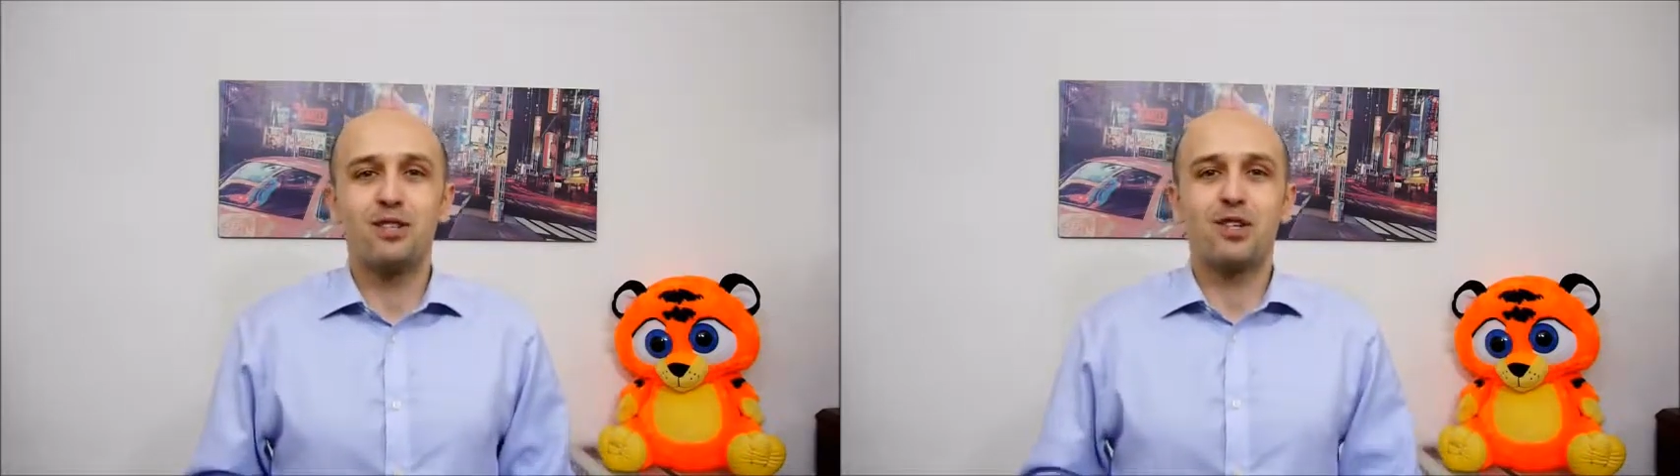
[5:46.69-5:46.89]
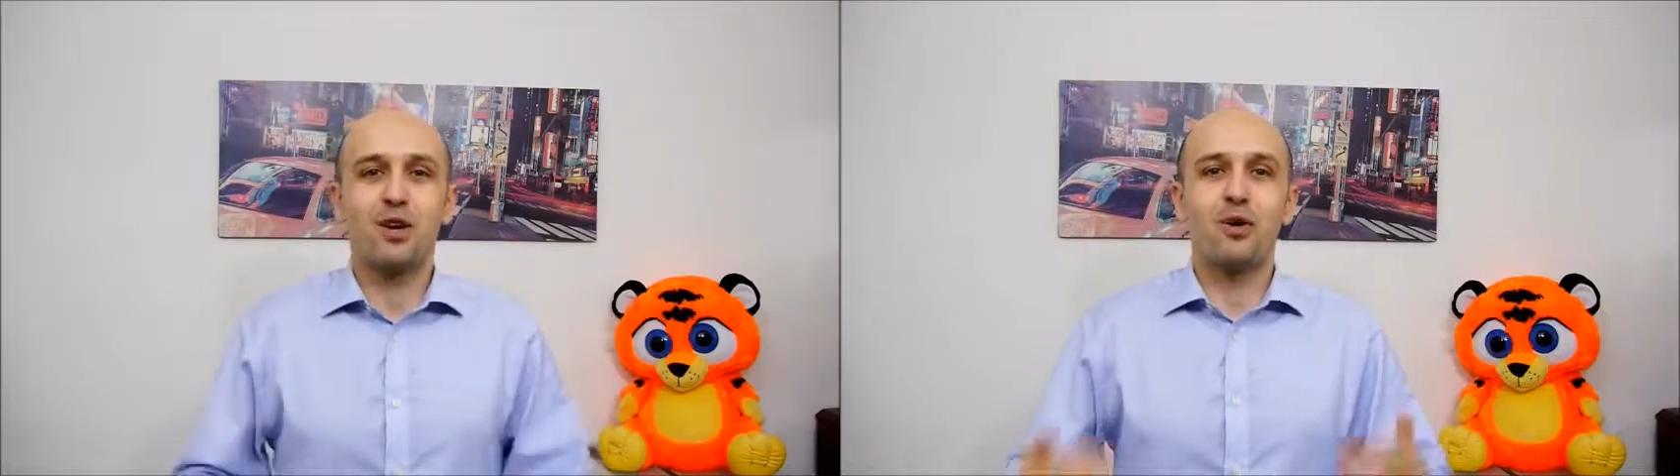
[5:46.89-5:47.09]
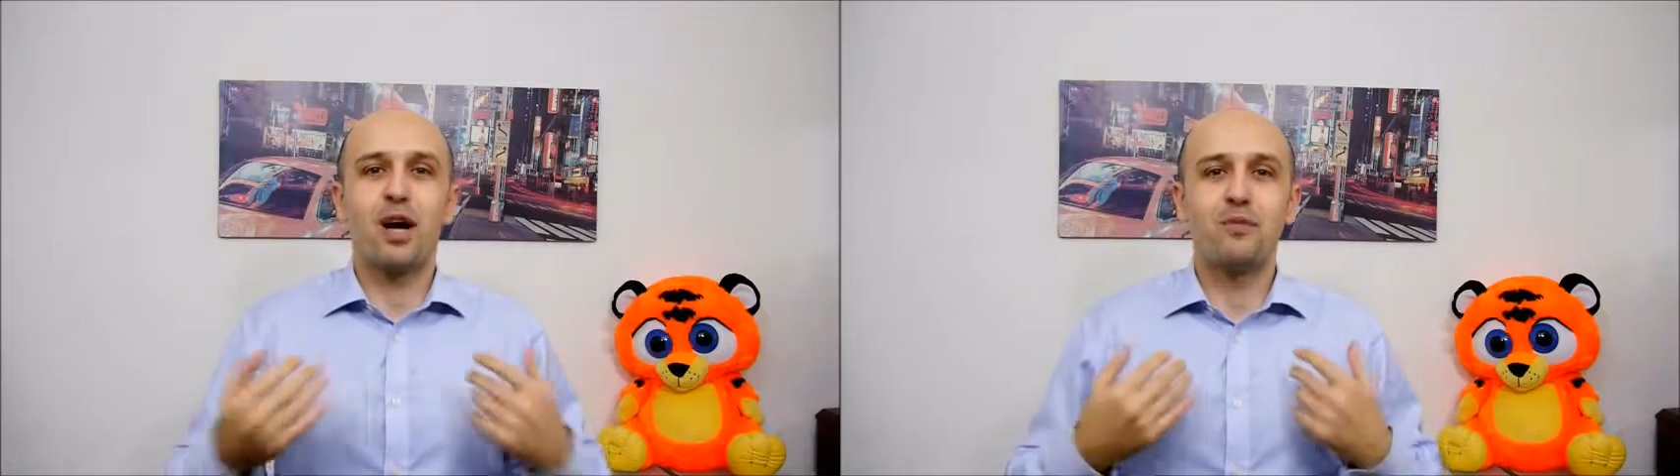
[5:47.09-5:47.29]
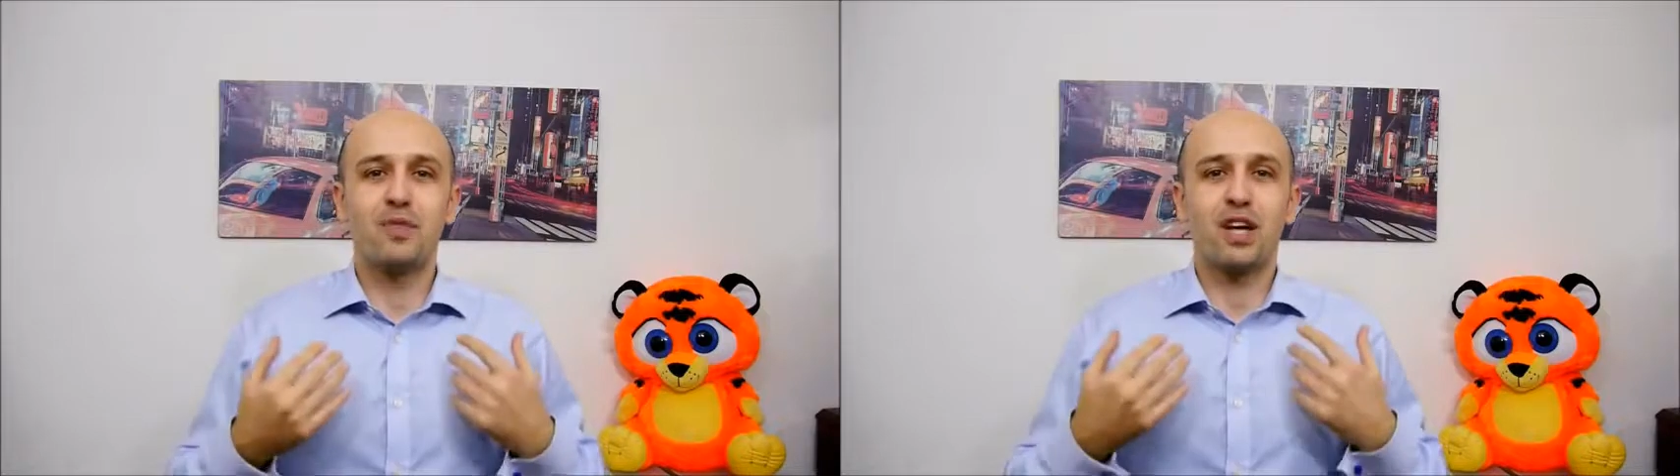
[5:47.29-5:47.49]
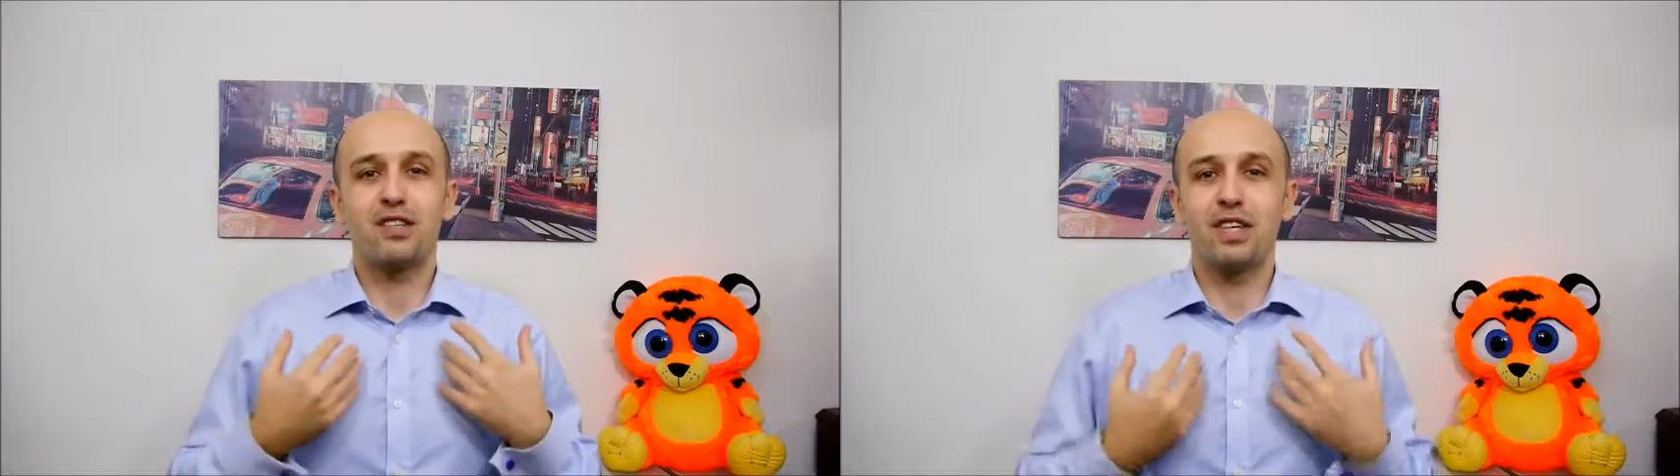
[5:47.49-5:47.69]
So
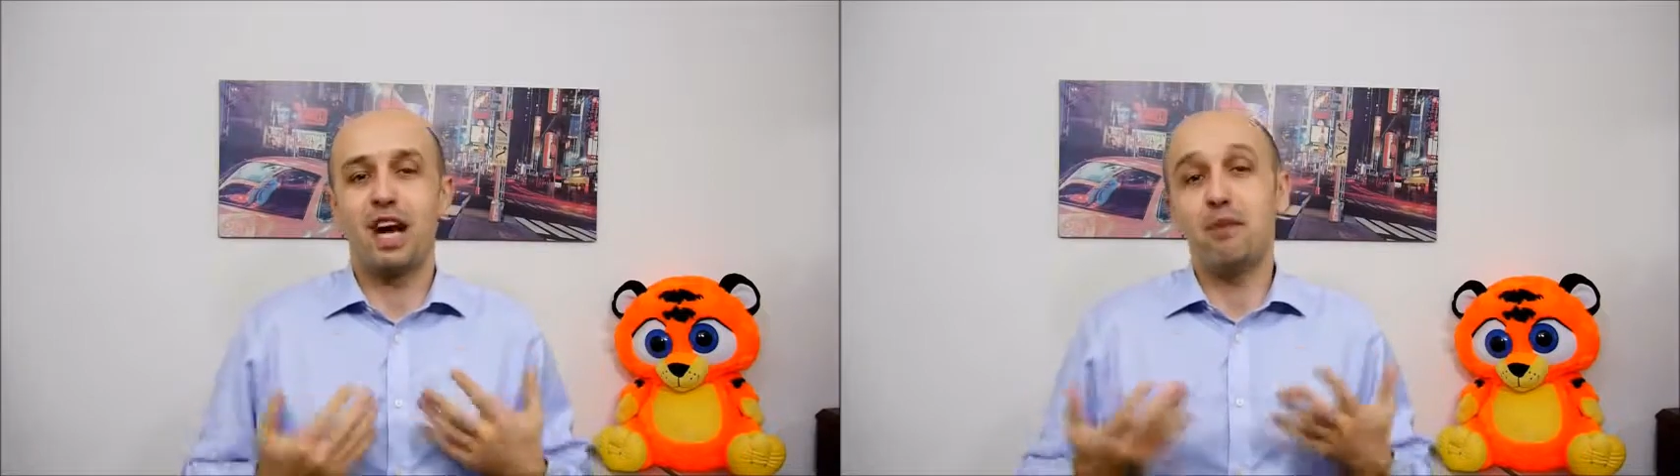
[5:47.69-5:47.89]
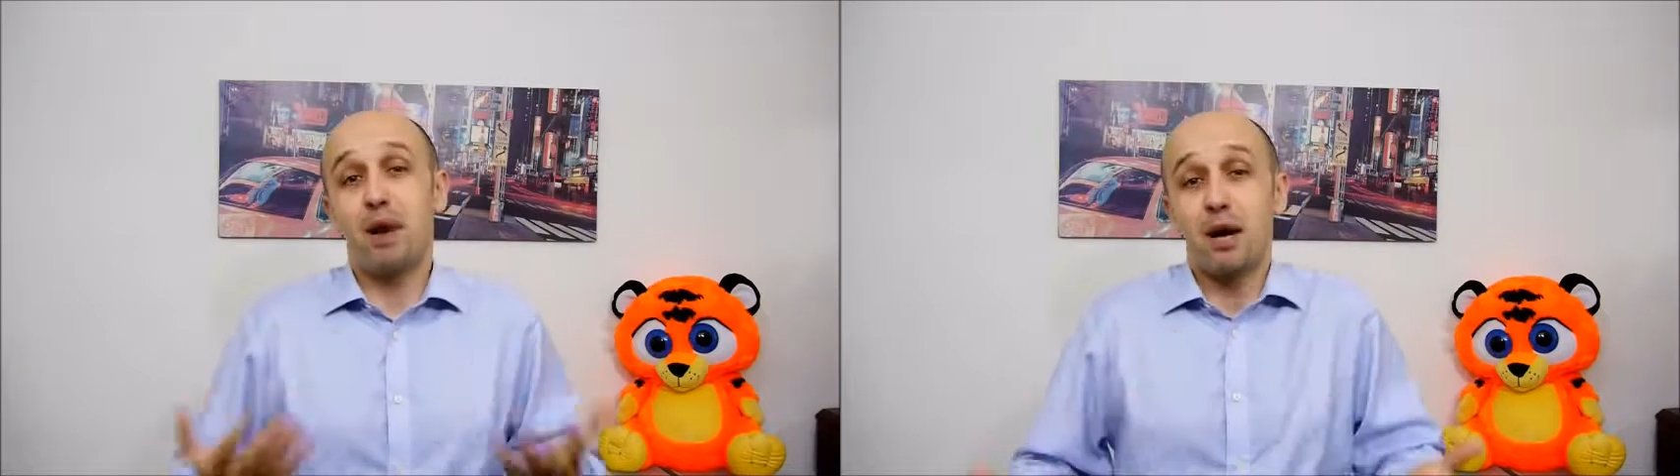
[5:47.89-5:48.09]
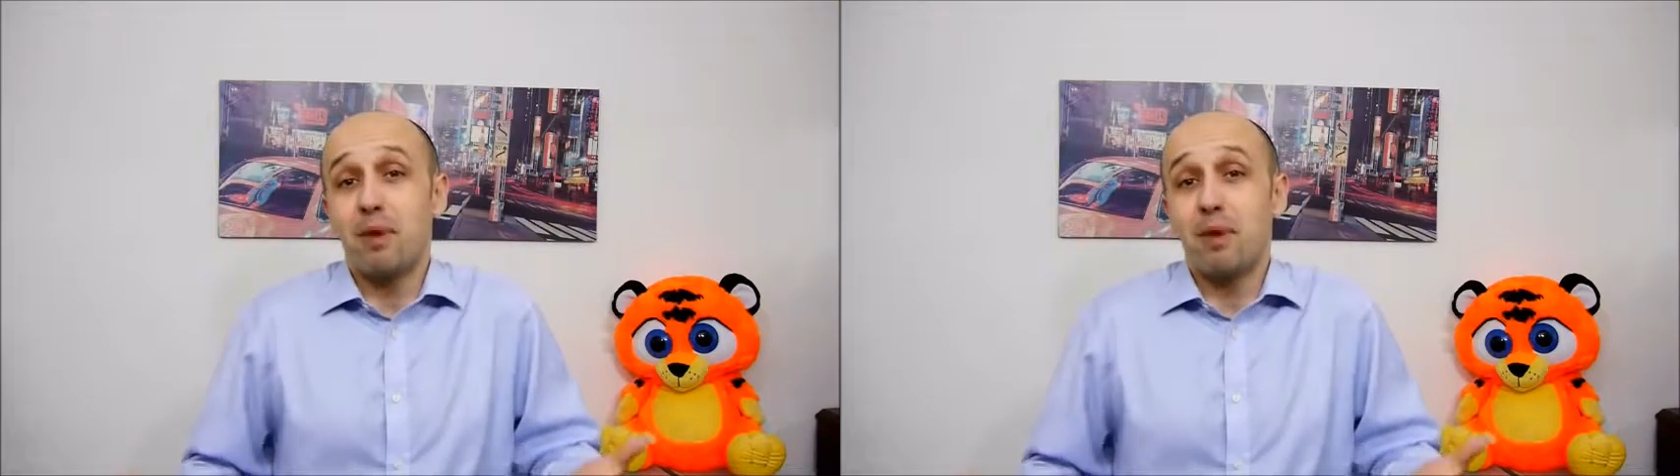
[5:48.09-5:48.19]
I think I